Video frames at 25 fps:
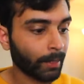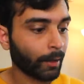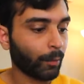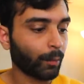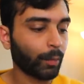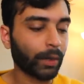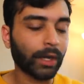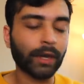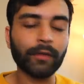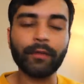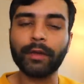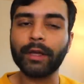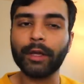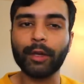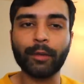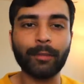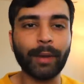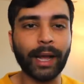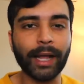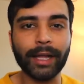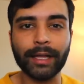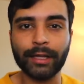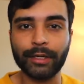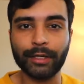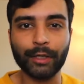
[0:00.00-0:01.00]
Whenever you're
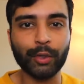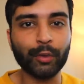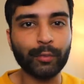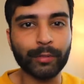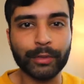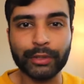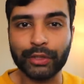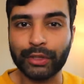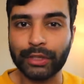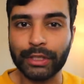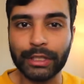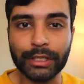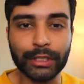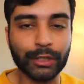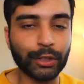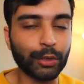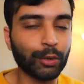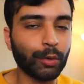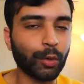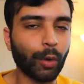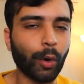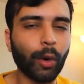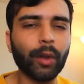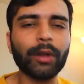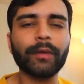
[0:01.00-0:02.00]
buying a new machine,
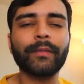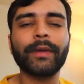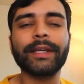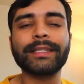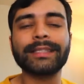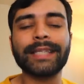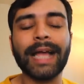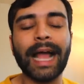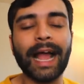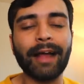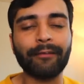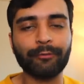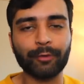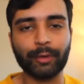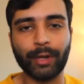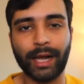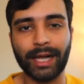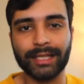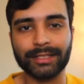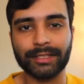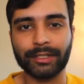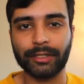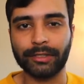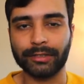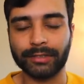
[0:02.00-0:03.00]
you always have to
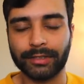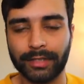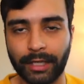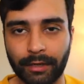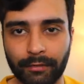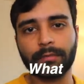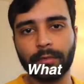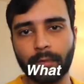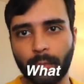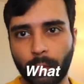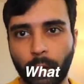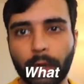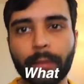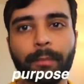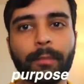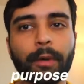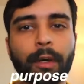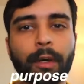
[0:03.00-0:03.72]
ask yourself, what